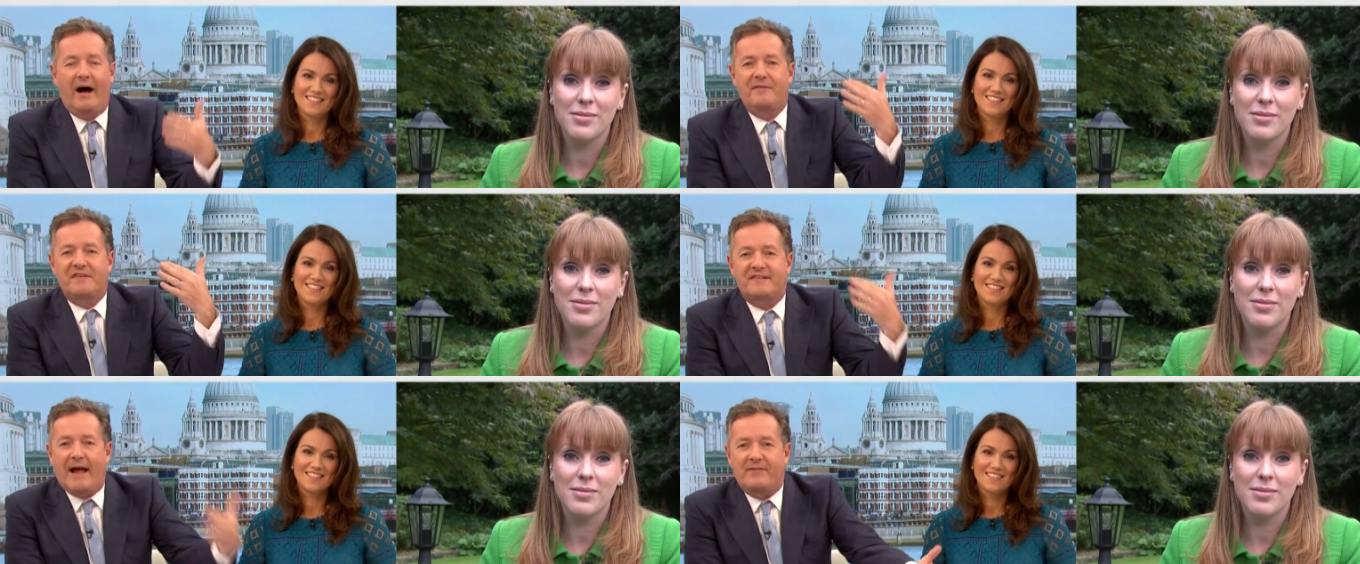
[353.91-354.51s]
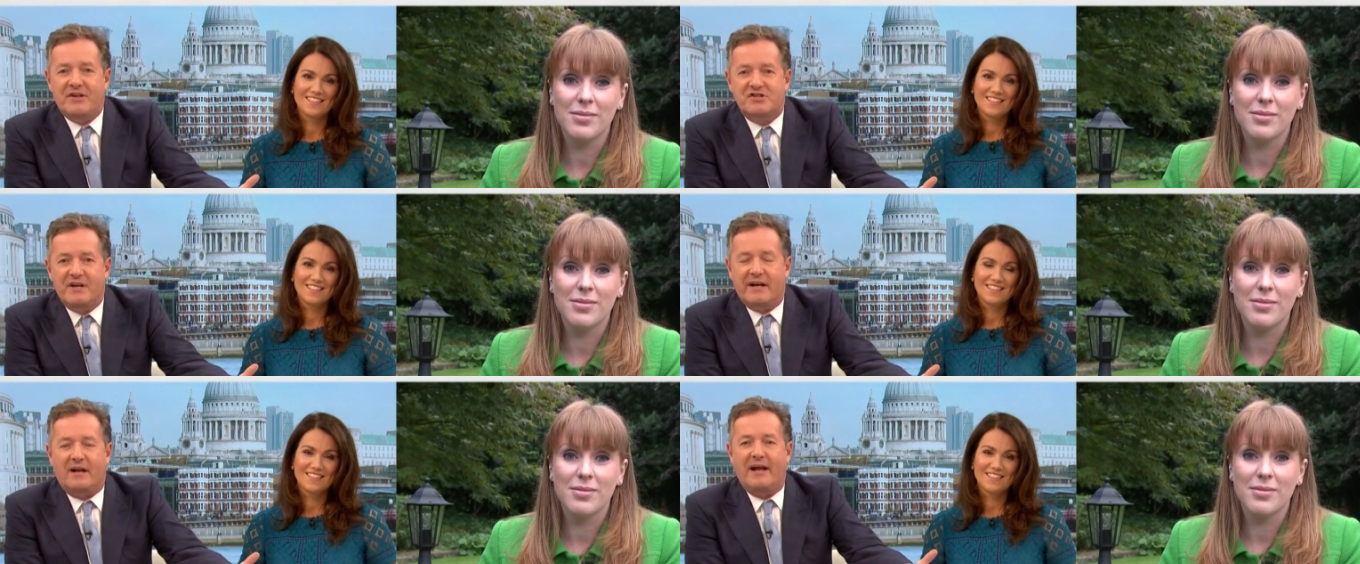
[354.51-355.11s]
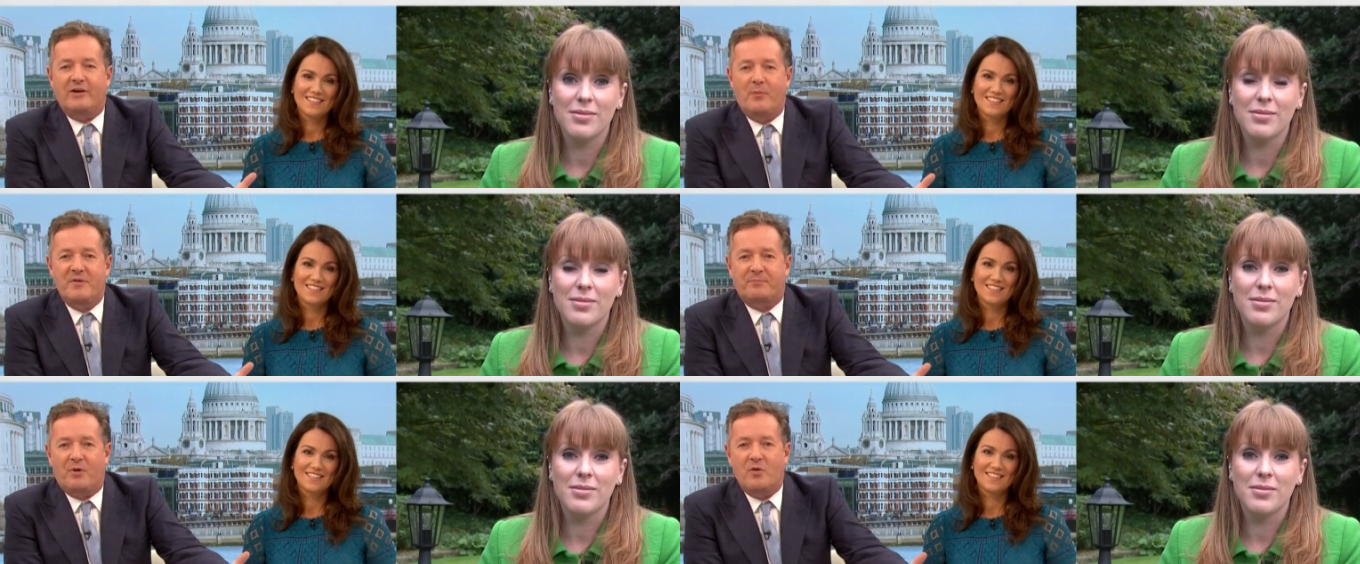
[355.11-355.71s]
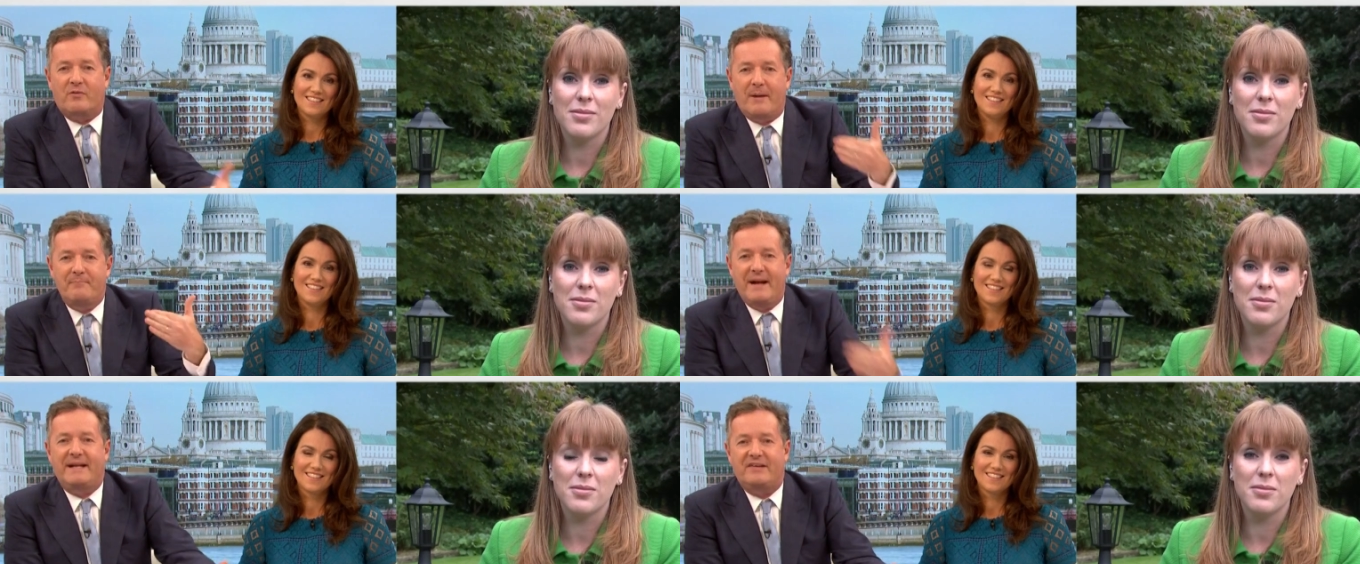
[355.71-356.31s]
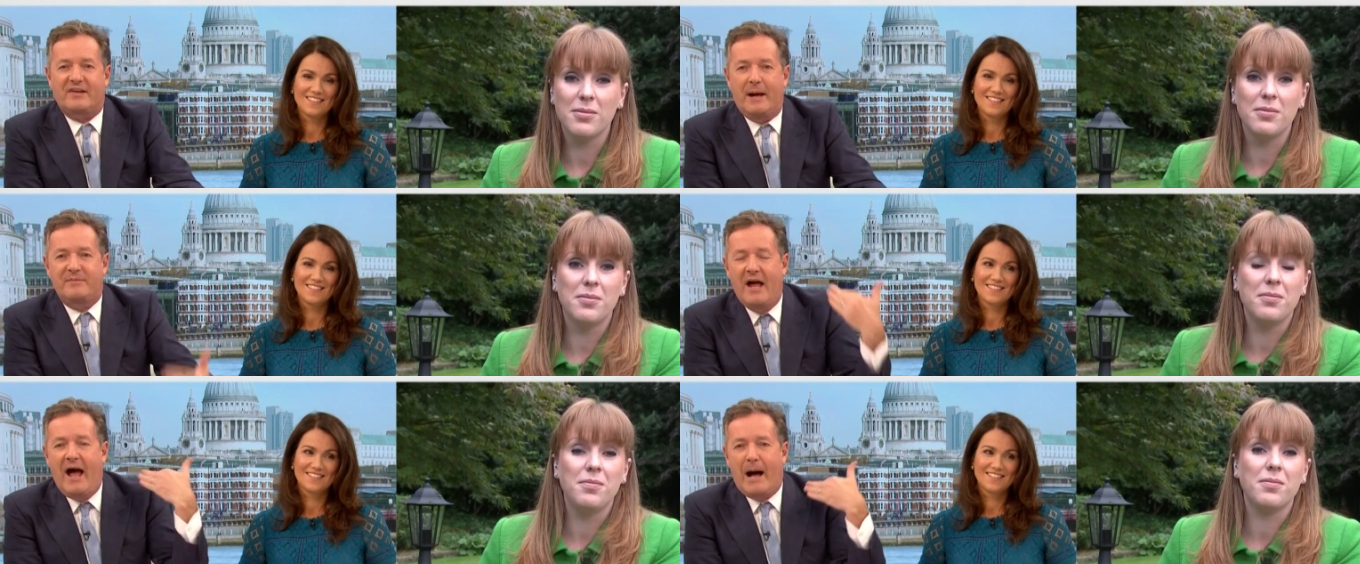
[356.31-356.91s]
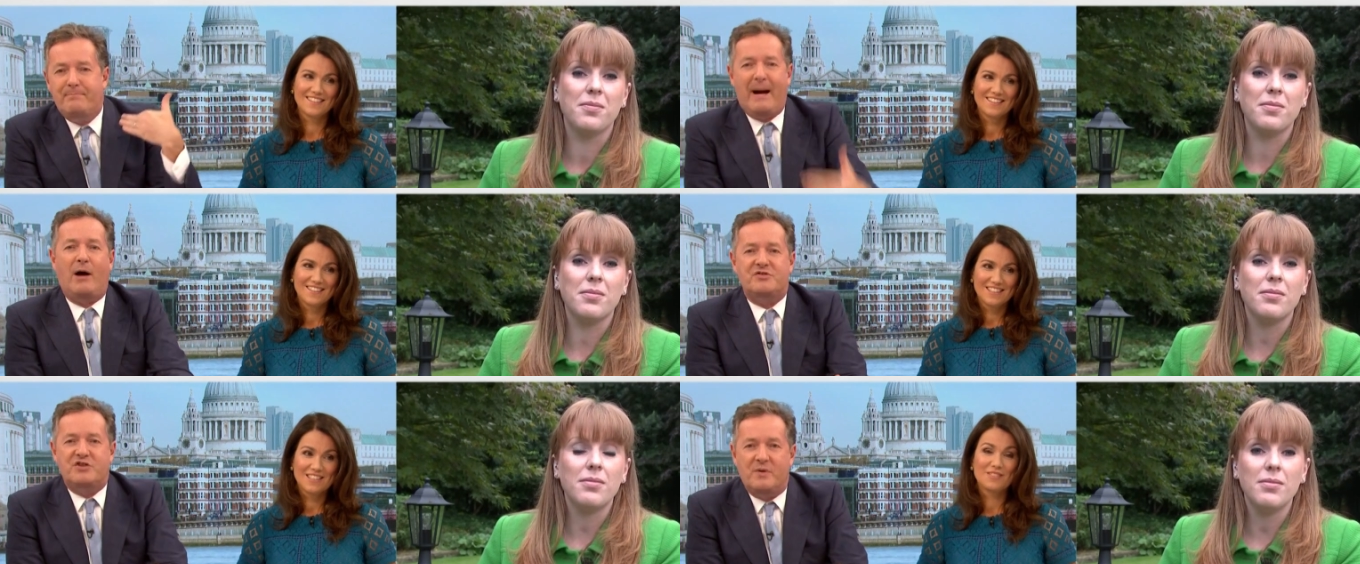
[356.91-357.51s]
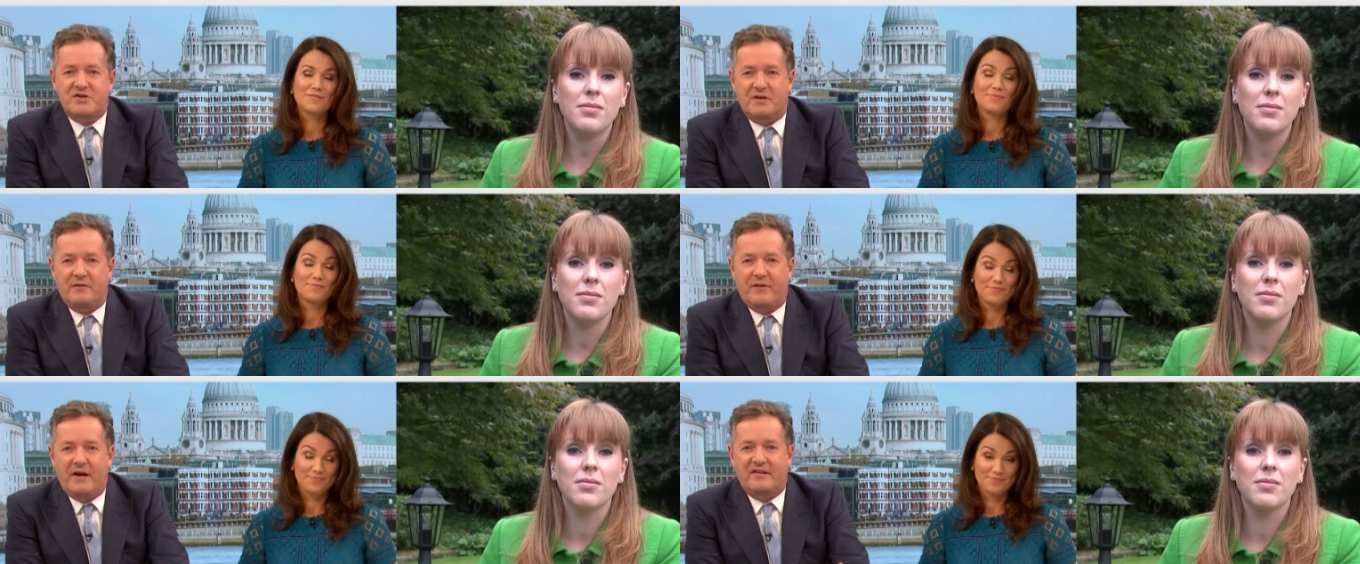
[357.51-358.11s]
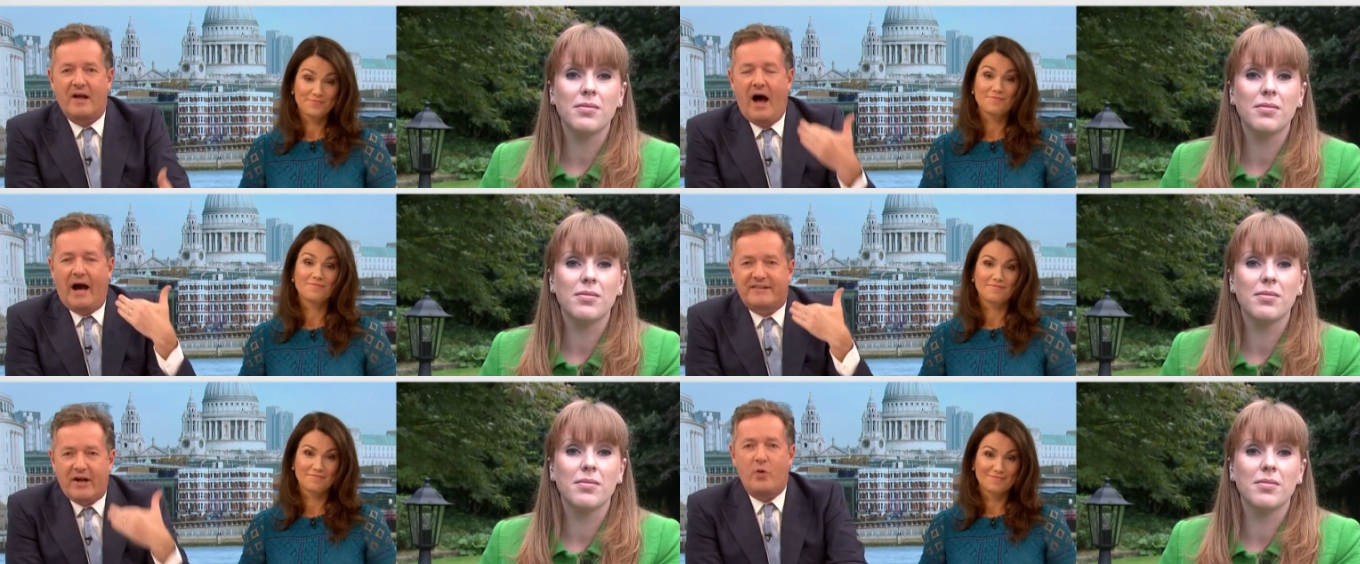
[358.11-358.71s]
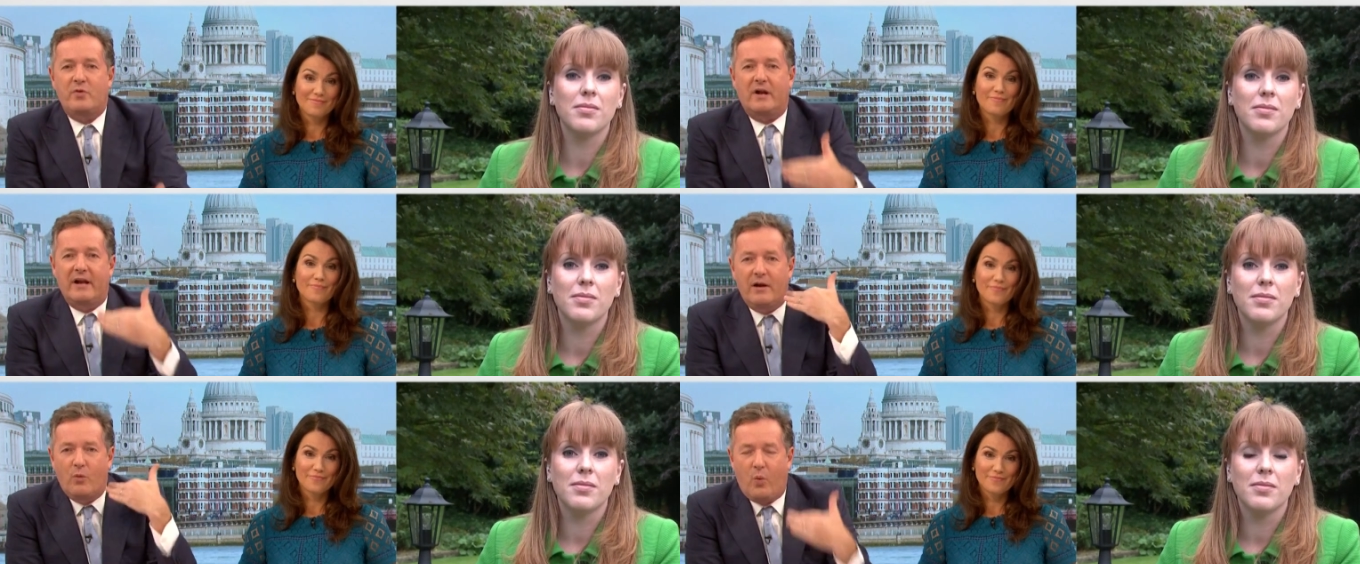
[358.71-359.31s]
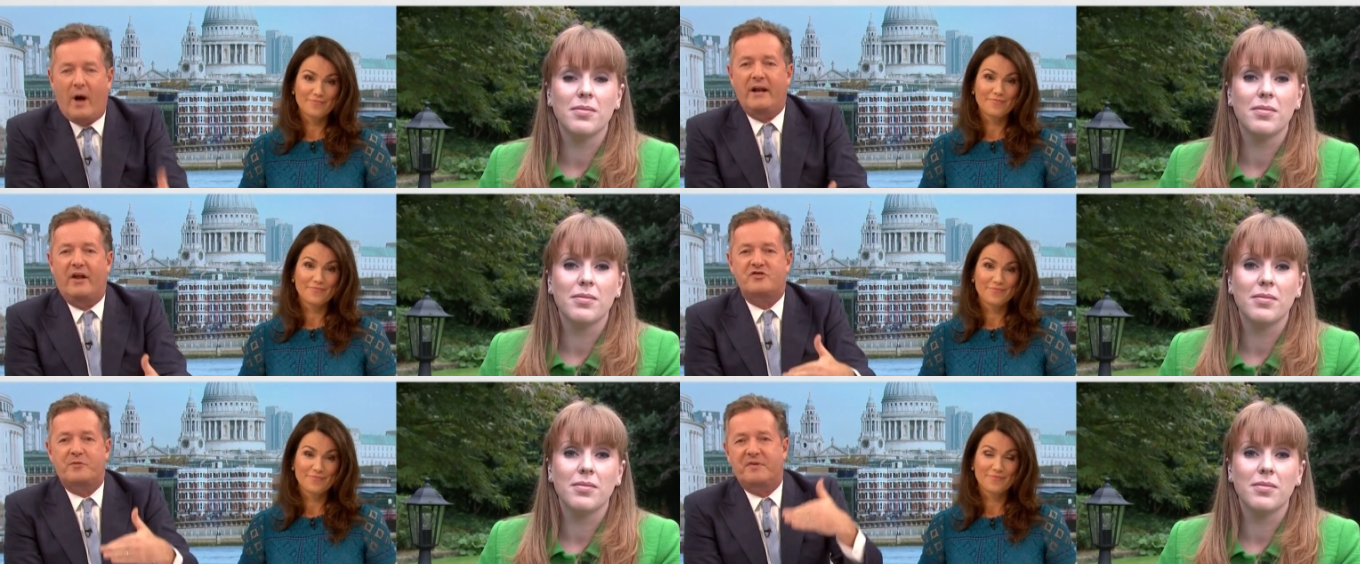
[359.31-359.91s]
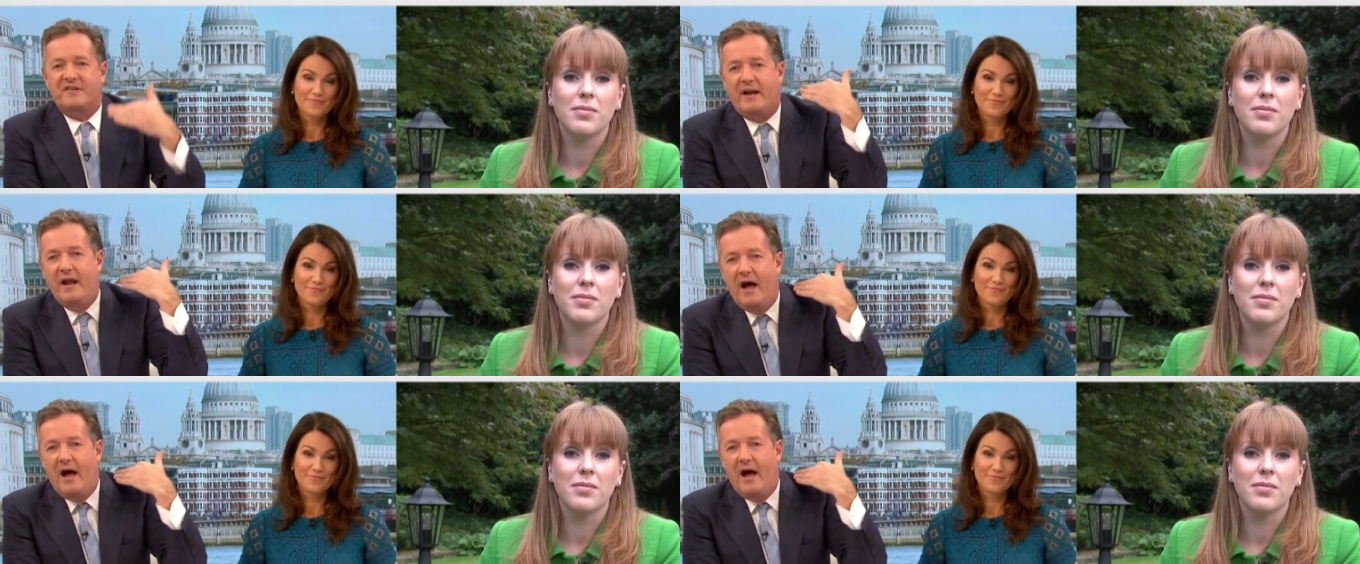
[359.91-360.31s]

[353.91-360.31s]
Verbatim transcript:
Speaker 1: I have savaged Nick Clegg on this programme many times about tuition fees. I totally, 100%